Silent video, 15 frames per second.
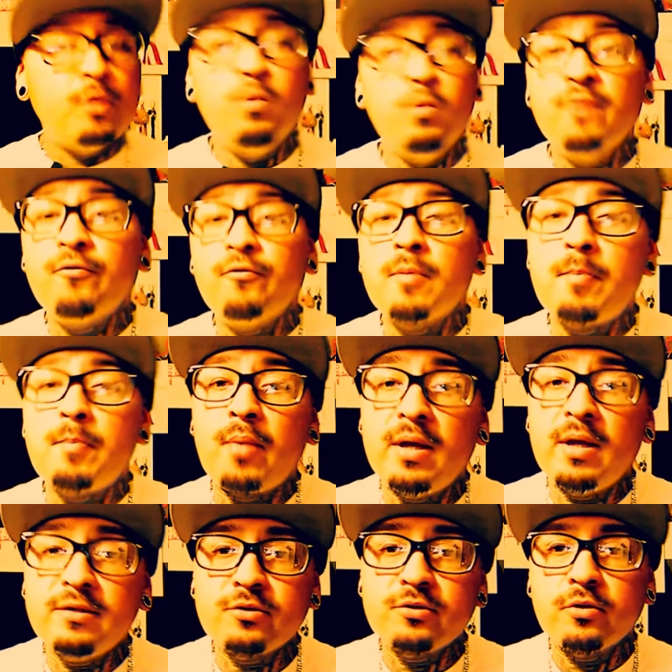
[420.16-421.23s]
he went from a
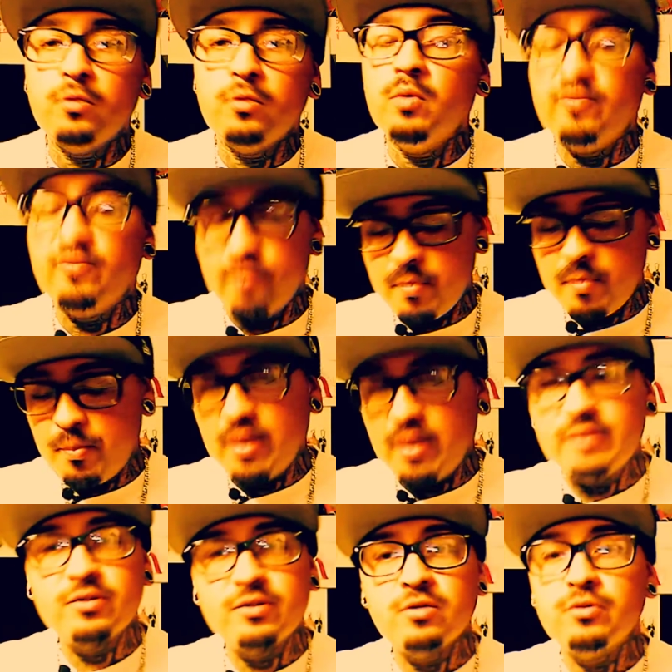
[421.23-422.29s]
prankster. He went from a
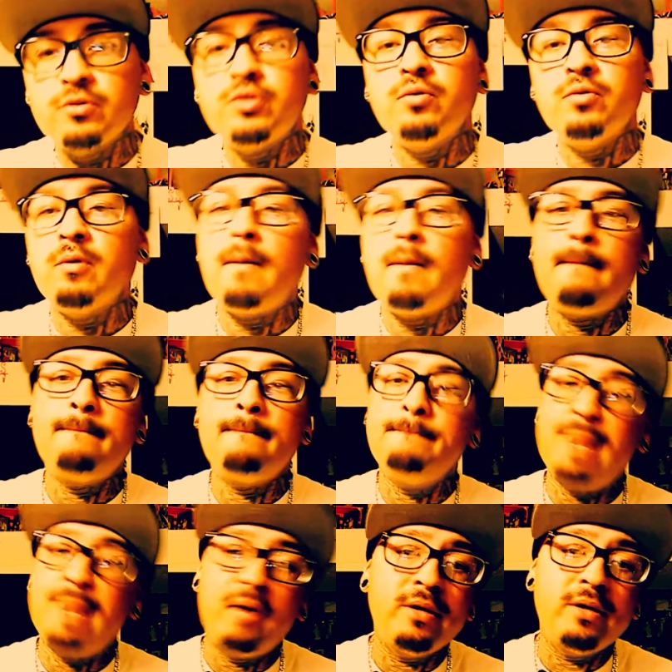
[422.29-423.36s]
prankster to a
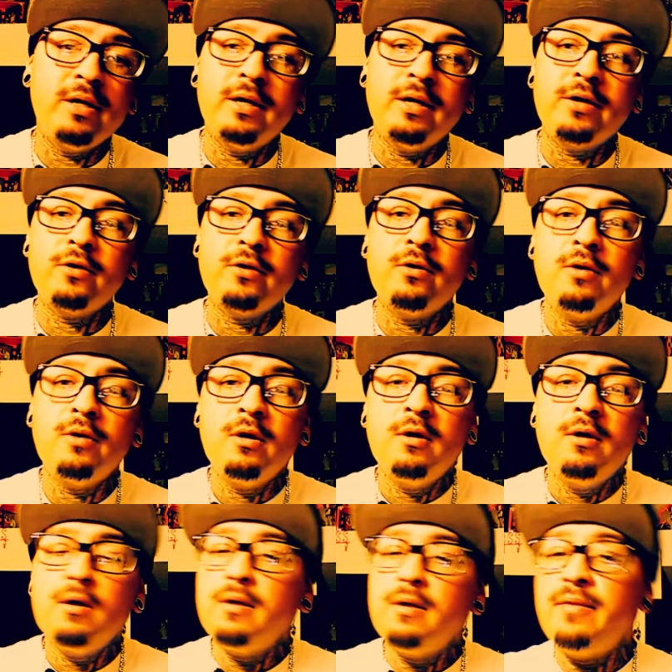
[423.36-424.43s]
bounty hunter.
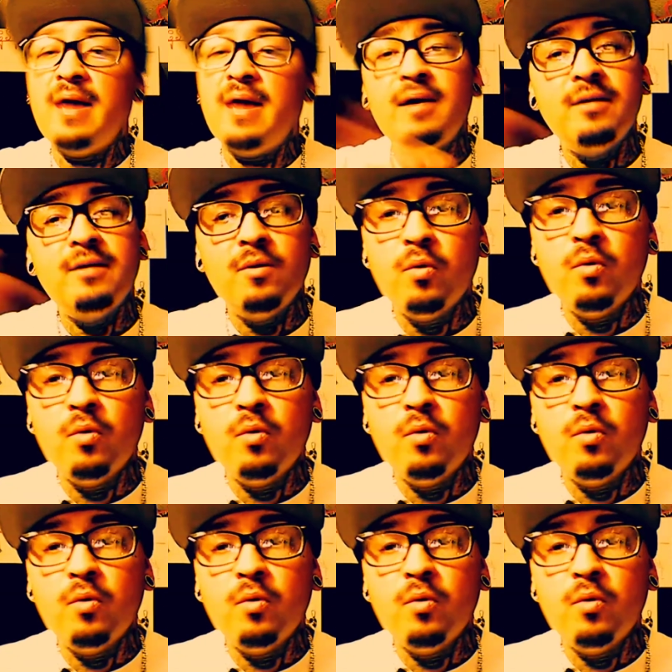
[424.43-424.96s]
That